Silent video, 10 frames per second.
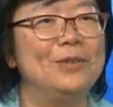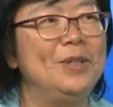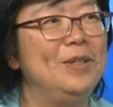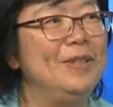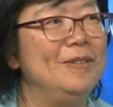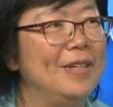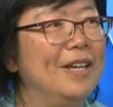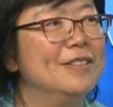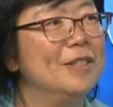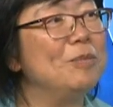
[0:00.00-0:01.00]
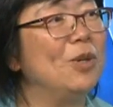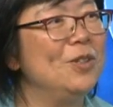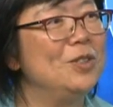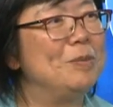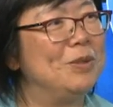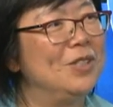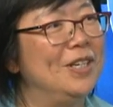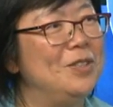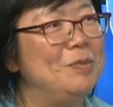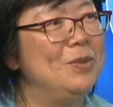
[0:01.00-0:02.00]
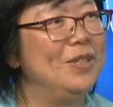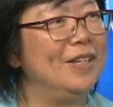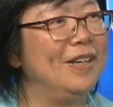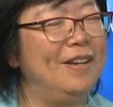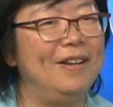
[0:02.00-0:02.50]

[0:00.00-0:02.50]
so he had some knowledge about Chinese music,